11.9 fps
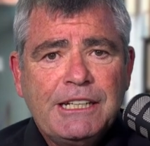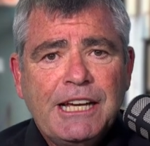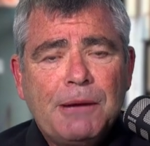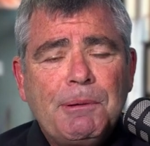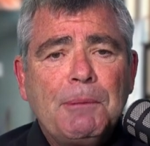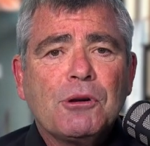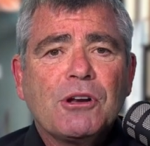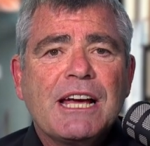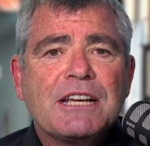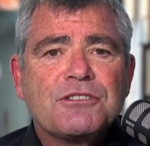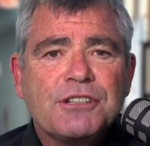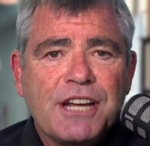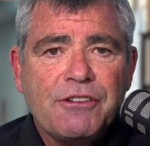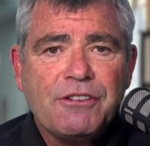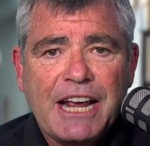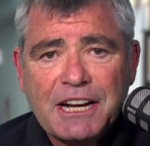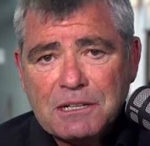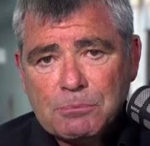And people like Sir
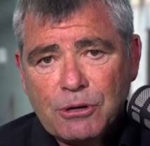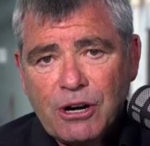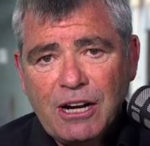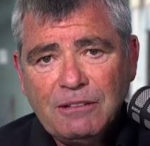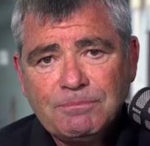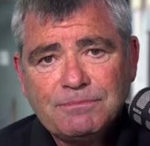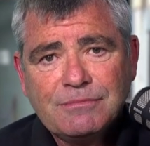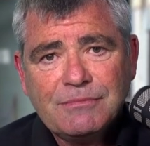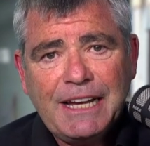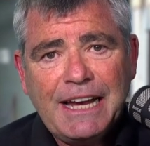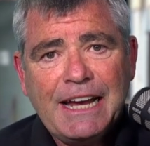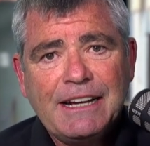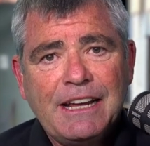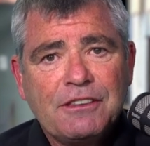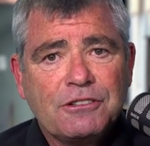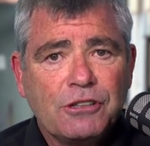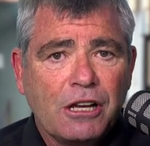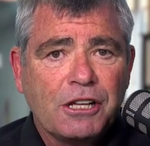David Attenborough and
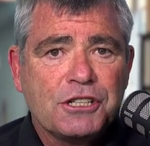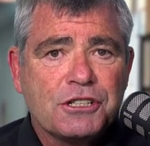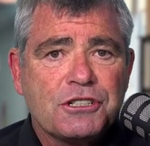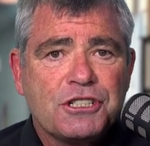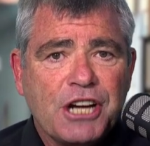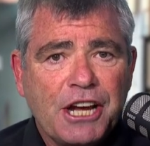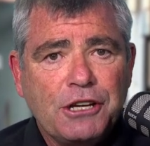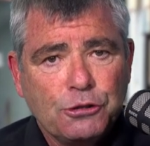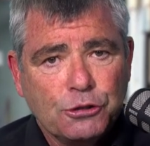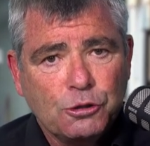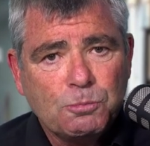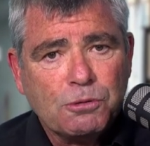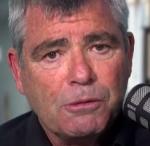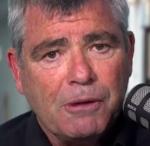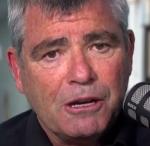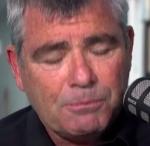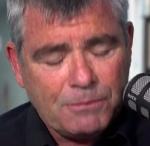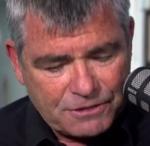ethnologist Jane Goodall
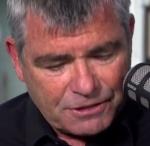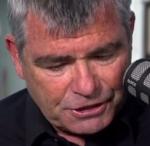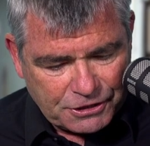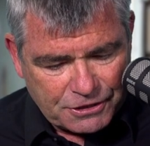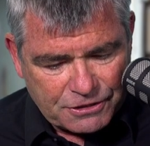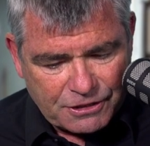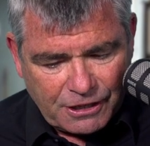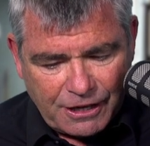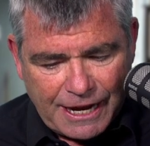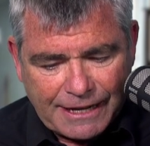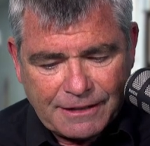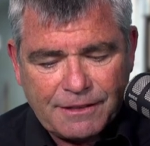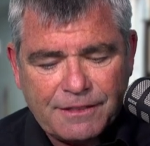promote messages like